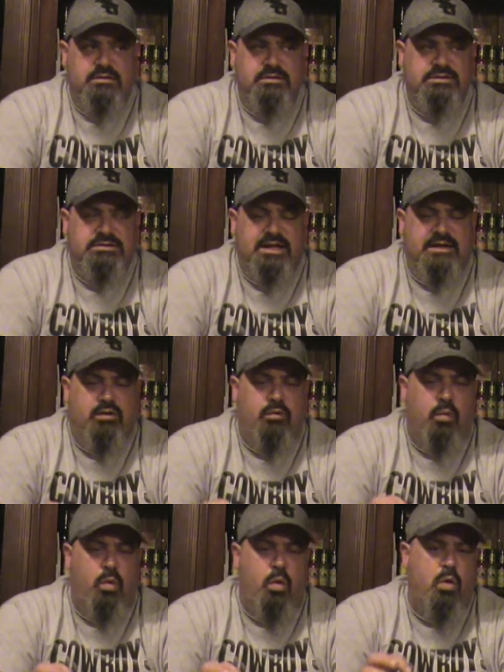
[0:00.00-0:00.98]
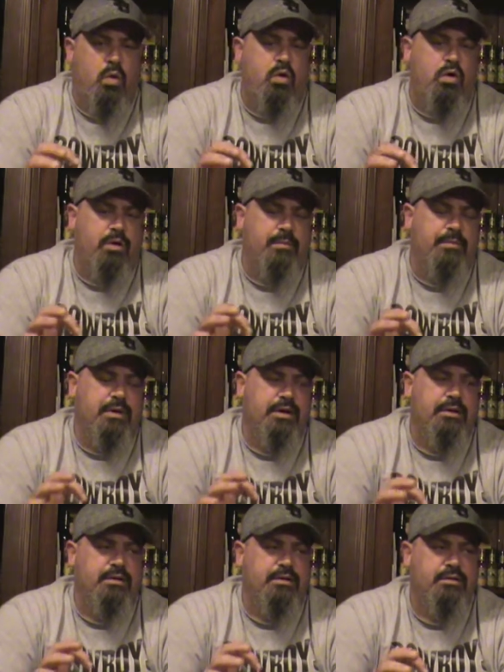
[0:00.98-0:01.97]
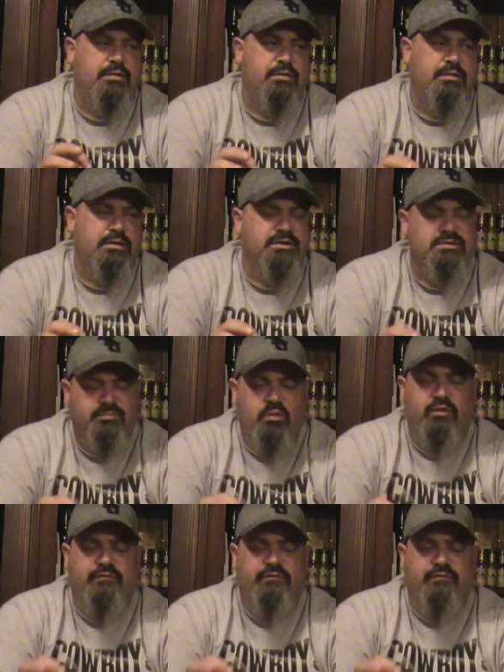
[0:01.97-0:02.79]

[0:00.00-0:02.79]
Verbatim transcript: it's like a warm more